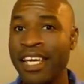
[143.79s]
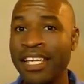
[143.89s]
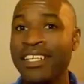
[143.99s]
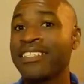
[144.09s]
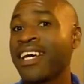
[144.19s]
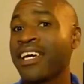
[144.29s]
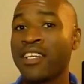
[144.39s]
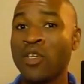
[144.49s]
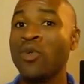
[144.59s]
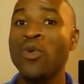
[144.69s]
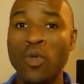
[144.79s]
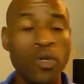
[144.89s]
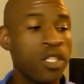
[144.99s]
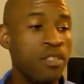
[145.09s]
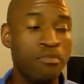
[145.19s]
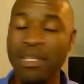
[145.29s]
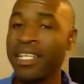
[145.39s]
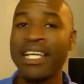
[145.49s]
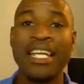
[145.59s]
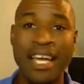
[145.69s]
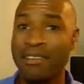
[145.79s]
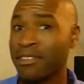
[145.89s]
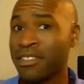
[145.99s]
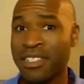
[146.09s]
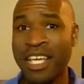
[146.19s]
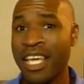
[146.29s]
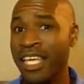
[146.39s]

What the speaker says: It is kind of cool to put in 8 hours